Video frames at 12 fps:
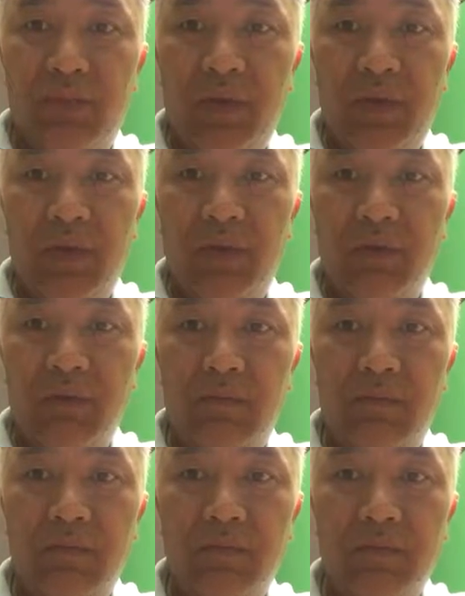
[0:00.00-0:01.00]
pin out,
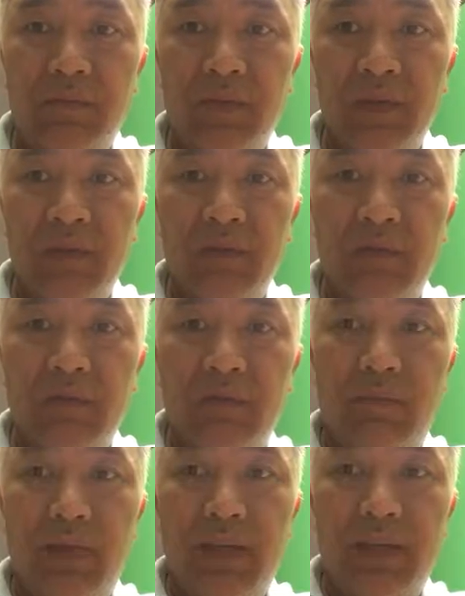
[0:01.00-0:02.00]

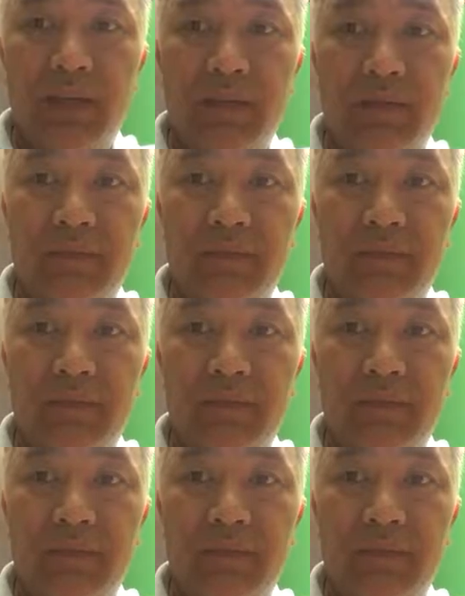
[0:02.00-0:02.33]
but